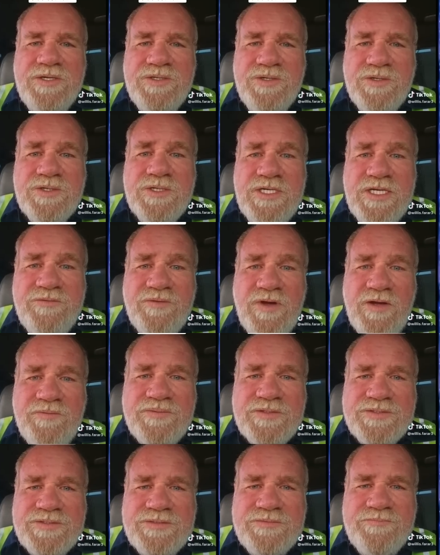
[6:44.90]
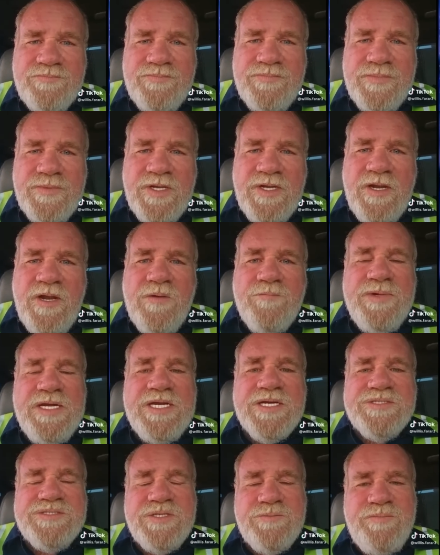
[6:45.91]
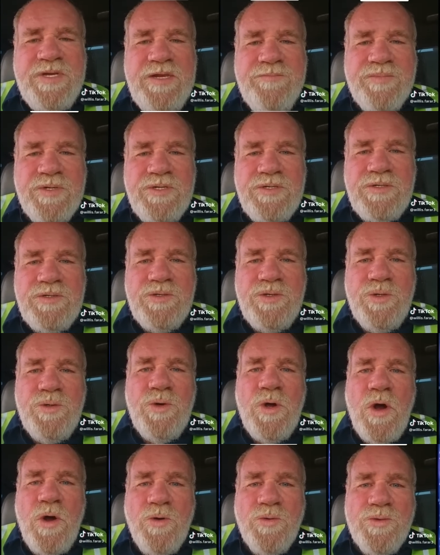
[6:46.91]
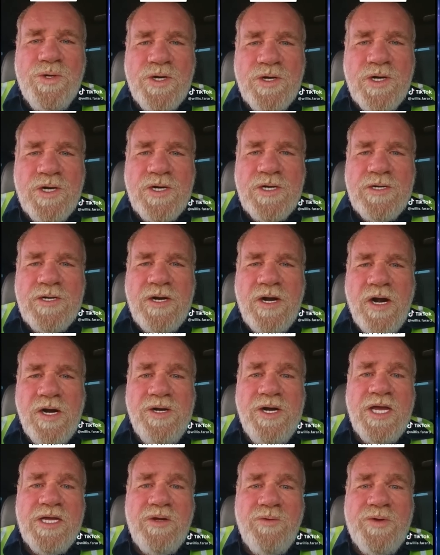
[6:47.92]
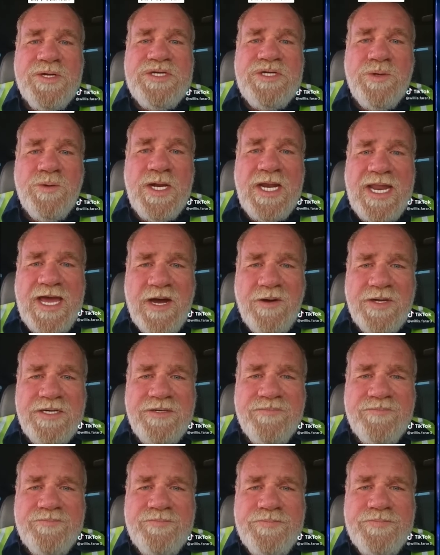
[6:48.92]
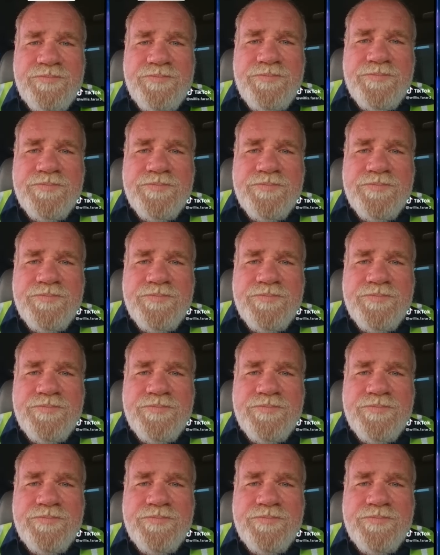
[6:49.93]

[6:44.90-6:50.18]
won't leave office because the people who own her are not going to allow it.